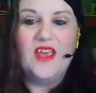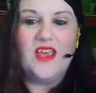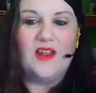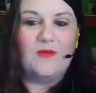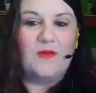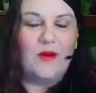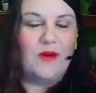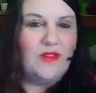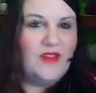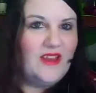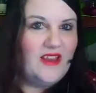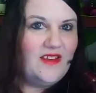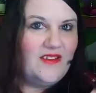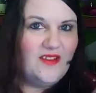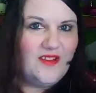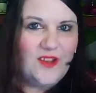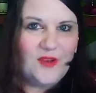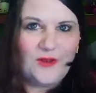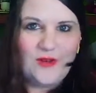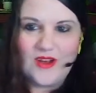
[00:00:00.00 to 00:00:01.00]
It won't lead
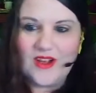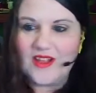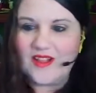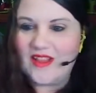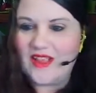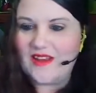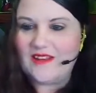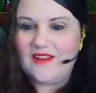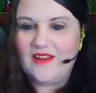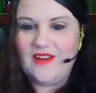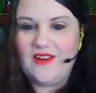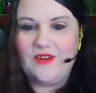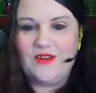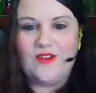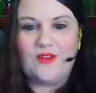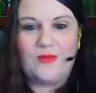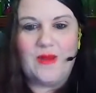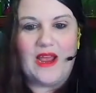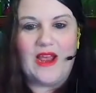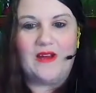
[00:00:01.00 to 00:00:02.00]
to you neglecting your
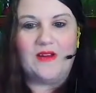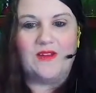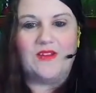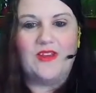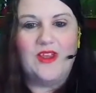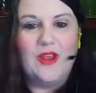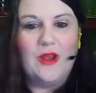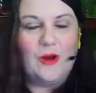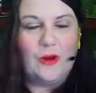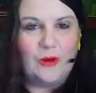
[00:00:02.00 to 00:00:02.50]
spouse